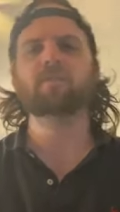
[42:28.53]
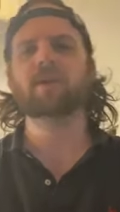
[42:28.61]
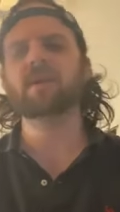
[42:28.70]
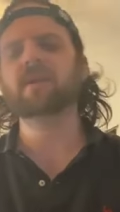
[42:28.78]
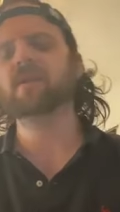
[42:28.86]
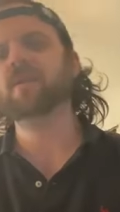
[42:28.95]
But
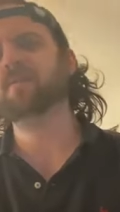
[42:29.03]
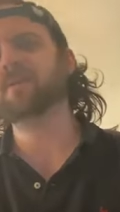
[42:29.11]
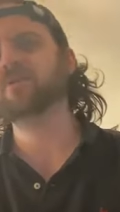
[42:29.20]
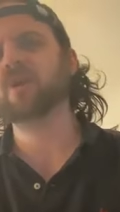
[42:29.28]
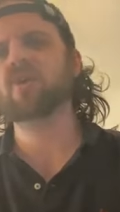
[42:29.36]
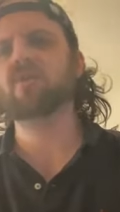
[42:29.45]
I need to get my
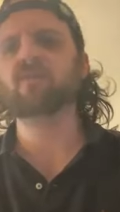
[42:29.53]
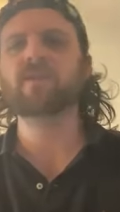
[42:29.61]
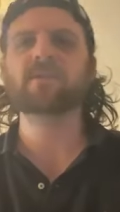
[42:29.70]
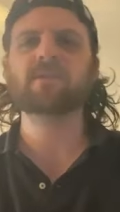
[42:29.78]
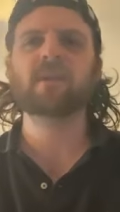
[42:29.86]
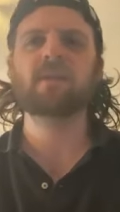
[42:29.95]
channel
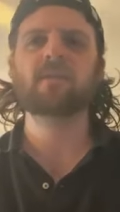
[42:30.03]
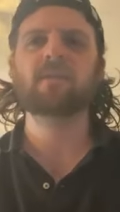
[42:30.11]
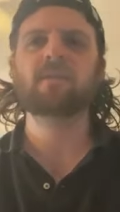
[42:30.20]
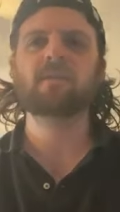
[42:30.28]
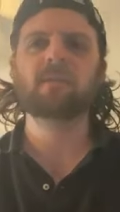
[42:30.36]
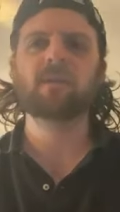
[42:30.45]
reinstated,